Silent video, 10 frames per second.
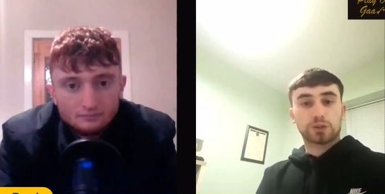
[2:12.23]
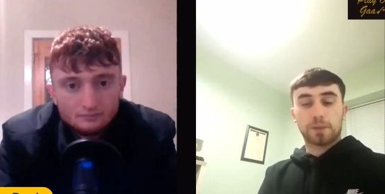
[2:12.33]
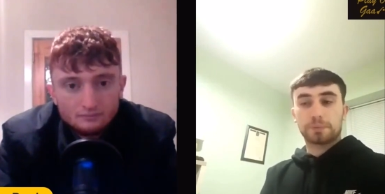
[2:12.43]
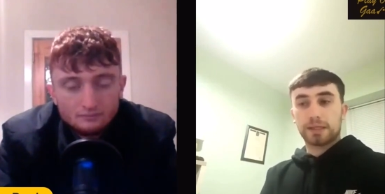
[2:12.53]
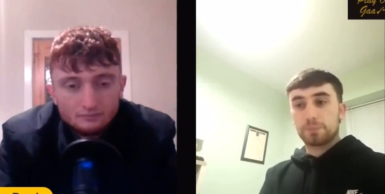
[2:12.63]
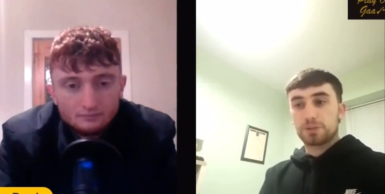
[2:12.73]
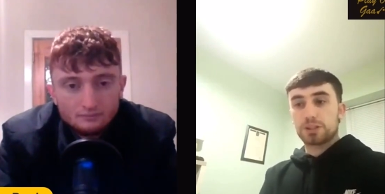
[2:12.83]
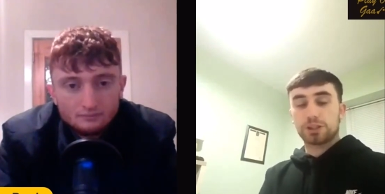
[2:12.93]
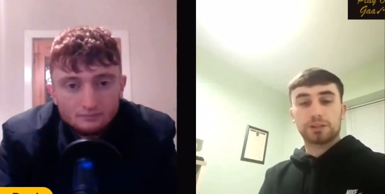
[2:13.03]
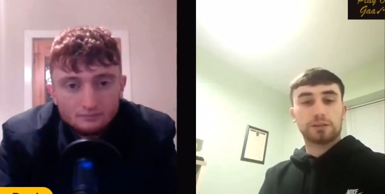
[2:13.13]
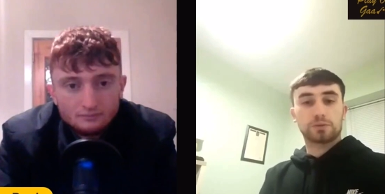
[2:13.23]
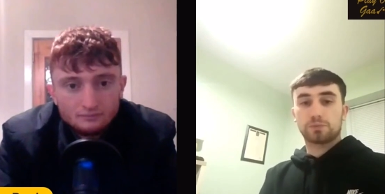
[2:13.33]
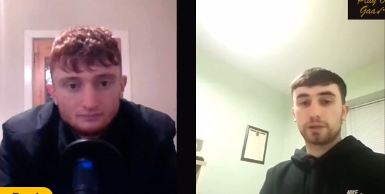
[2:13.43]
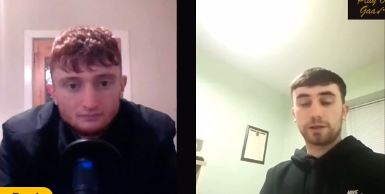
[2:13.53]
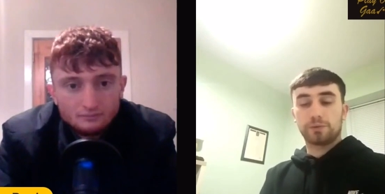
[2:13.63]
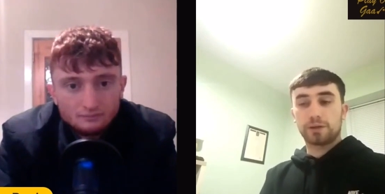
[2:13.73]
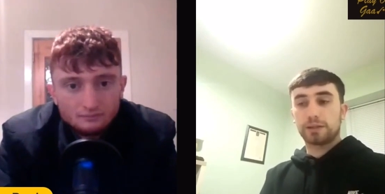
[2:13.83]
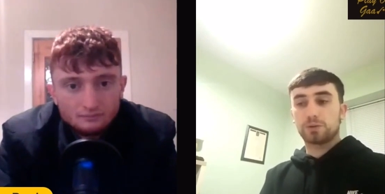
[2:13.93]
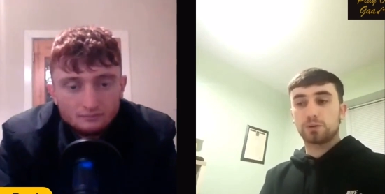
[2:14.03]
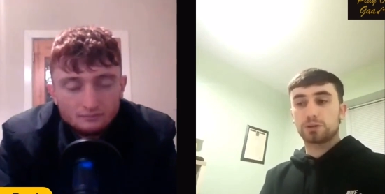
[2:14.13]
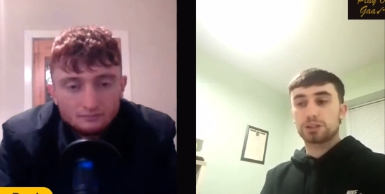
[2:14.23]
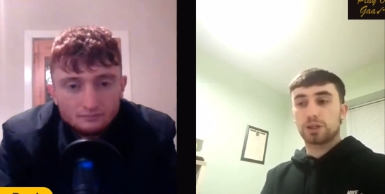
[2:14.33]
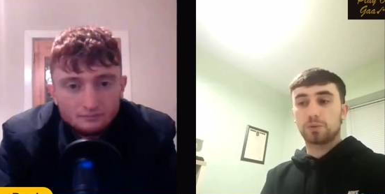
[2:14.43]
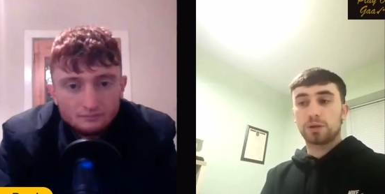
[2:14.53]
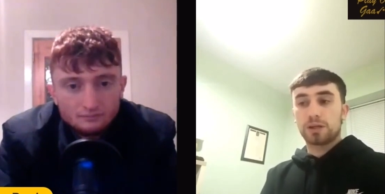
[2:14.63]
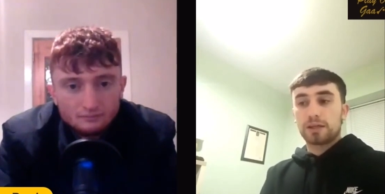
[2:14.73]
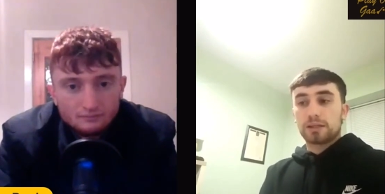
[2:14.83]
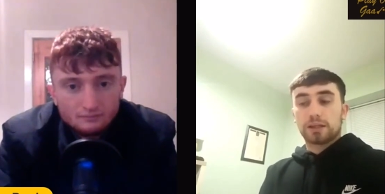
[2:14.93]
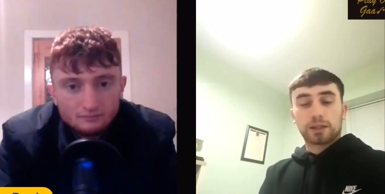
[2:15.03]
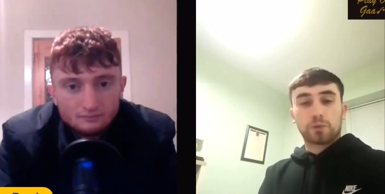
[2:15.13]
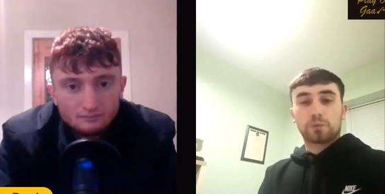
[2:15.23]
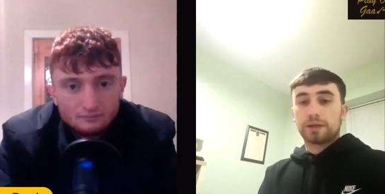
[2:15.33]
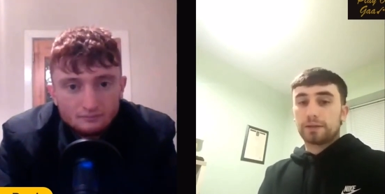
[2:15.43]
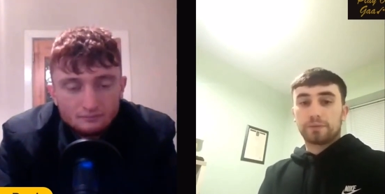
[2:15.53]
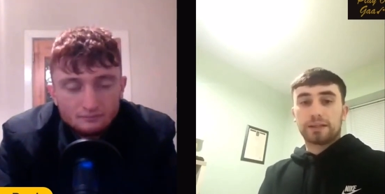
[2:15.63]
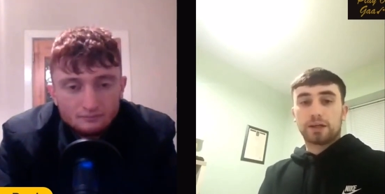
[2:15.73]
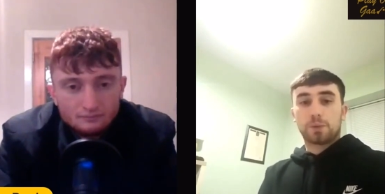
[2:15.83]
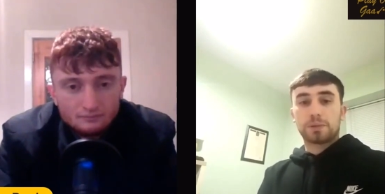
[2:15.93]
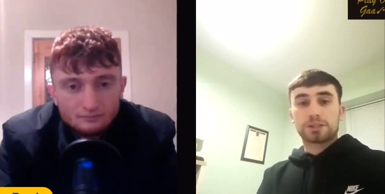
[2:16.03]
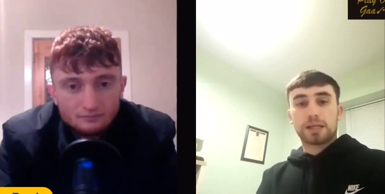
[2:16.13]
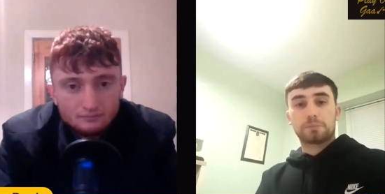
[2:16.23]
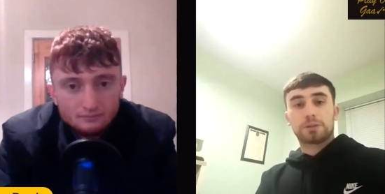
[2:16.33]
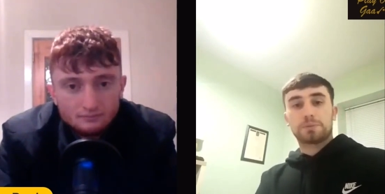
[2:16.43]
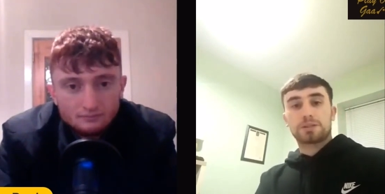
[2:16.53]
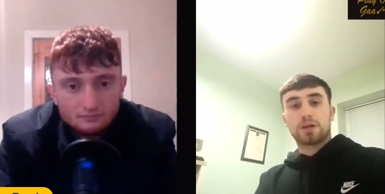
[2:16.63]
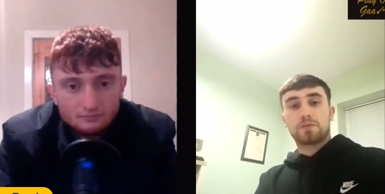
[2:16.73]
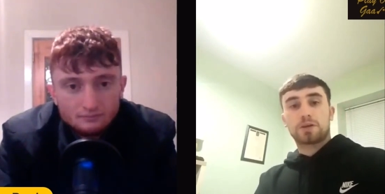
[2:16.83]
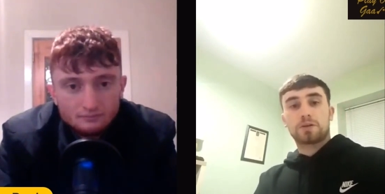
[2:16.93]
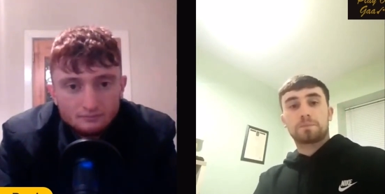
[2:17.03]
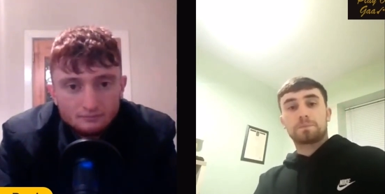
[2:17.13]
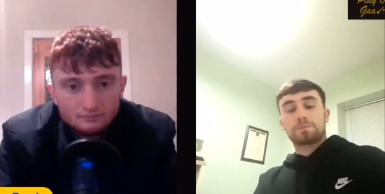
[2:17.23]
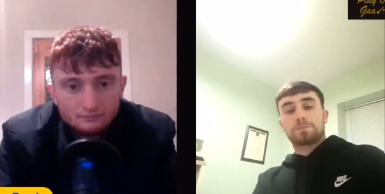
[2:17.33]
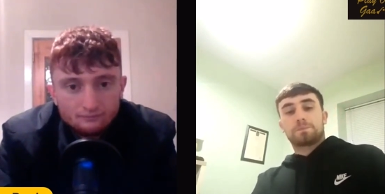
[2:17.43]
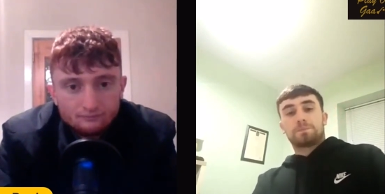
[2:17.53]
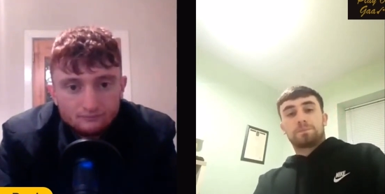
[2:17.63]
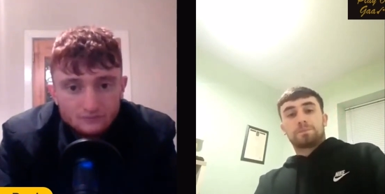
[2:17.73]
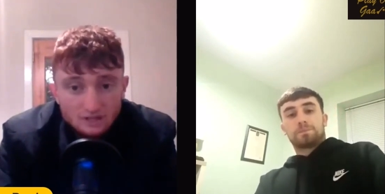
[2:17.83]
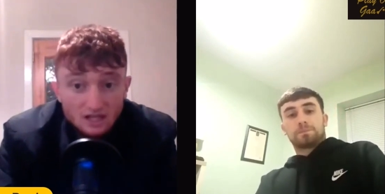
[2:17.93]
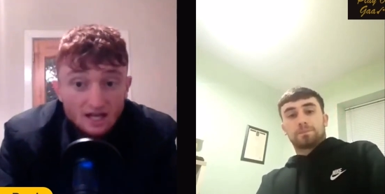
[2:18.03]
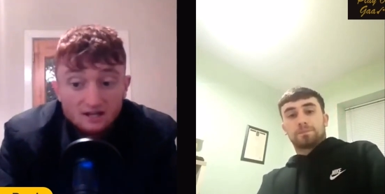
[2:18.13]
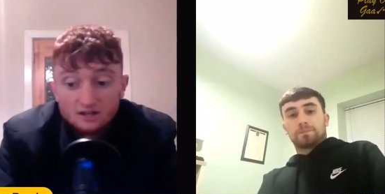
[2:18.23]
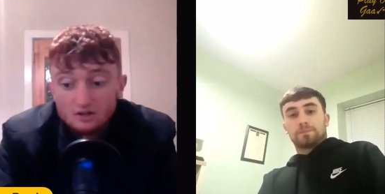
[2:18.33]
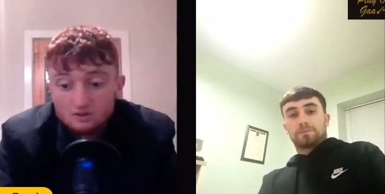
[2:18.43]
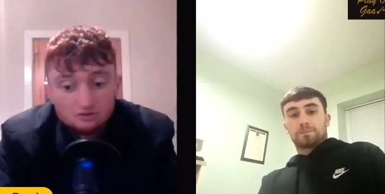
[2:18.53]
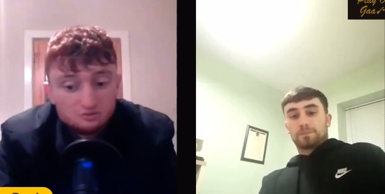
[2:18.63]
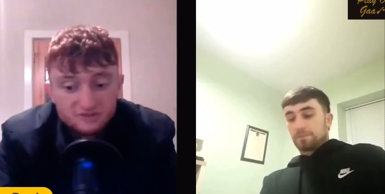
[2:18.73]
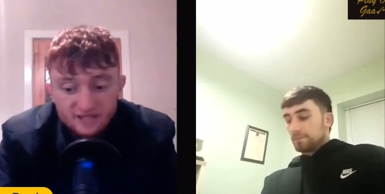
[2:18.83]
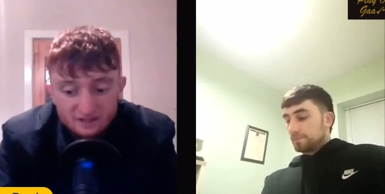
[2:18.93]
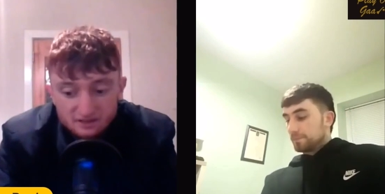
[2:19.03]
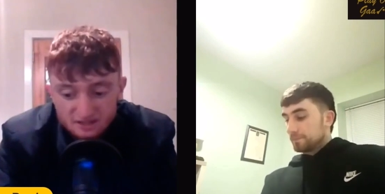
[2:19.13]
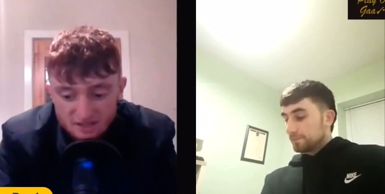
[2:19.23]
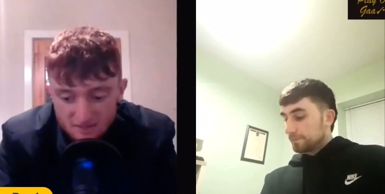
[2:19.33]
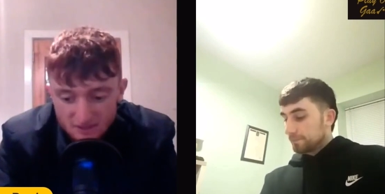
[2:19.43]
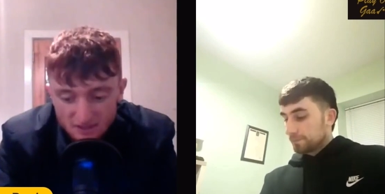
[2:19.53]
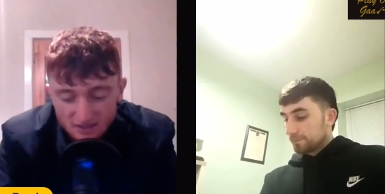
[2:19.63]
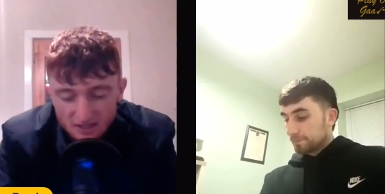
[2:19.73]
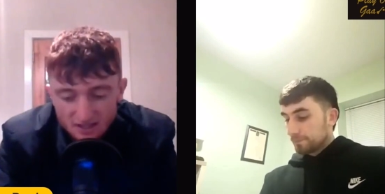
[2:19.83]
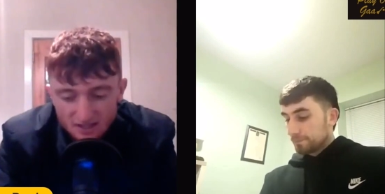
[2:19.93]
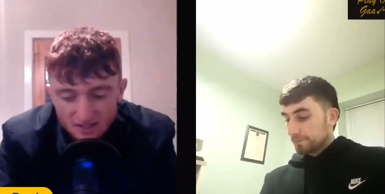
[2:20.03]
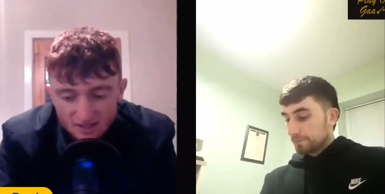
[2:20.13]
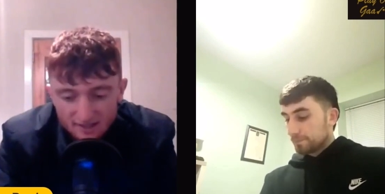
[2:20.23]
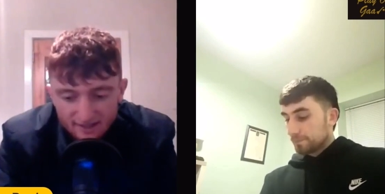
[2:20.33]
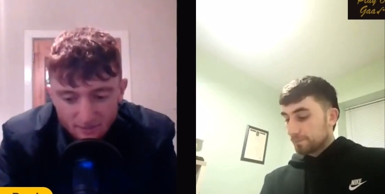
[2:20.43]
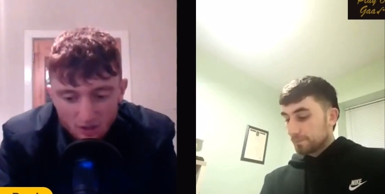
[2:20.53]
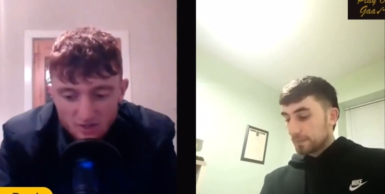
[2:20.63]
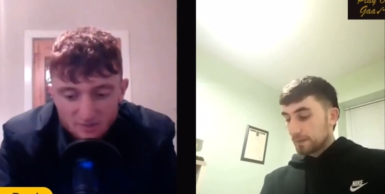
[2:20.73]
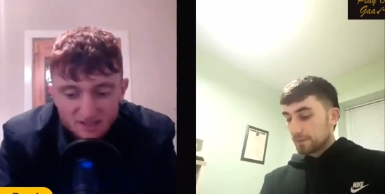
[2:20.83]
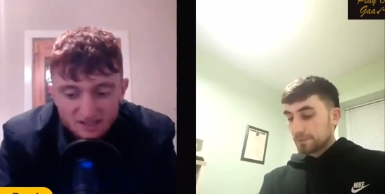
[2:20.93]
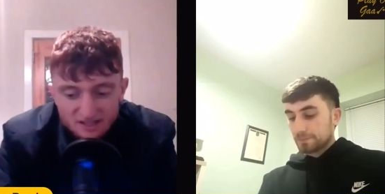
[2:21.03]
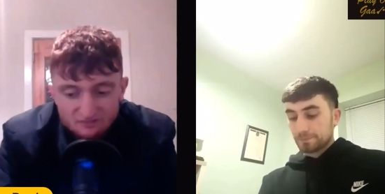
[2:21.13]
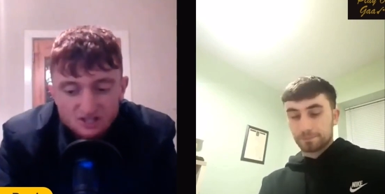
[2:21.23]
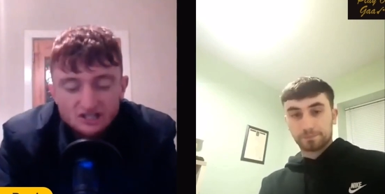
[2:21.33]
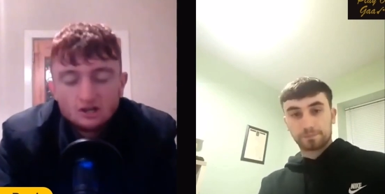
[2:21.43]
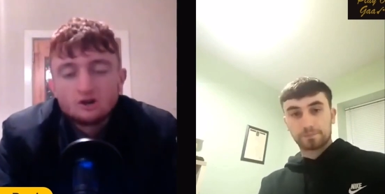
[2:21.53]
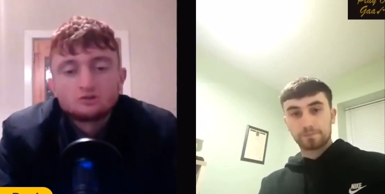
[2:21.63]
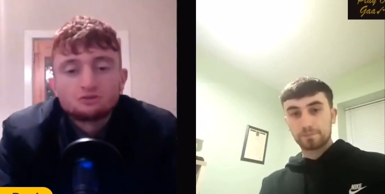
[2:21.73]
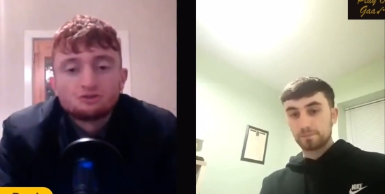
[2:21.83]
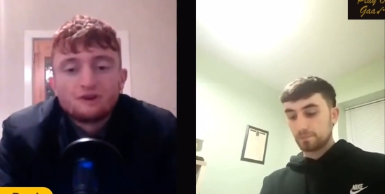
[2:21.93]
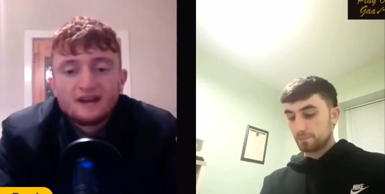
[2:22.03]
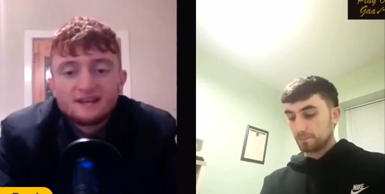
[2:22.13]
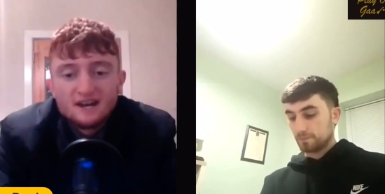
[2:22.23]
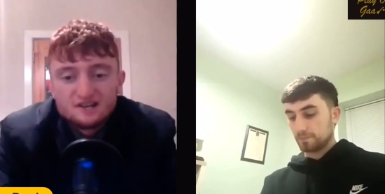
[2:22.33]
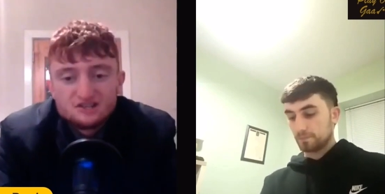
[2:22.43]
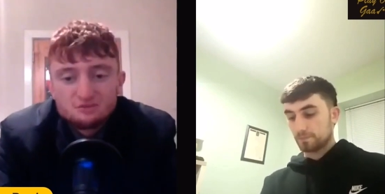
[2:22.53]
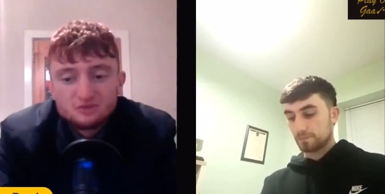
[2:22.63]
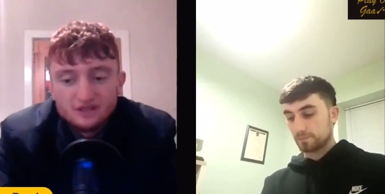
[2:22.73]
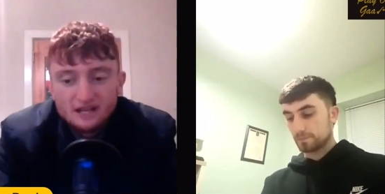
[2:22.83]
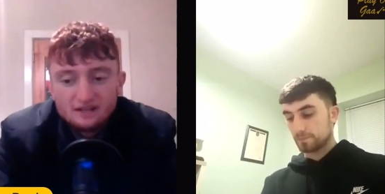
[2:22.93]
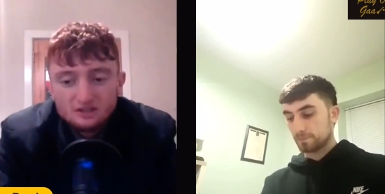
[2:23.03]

Speaker 1: dropping out position. He looked really, really good. So, like, I really, really hope his championship isn't over.
Speaker 2: Yeah, no, hundred percent. Because he's been, in my opinion, he's really gone under the radar as someone that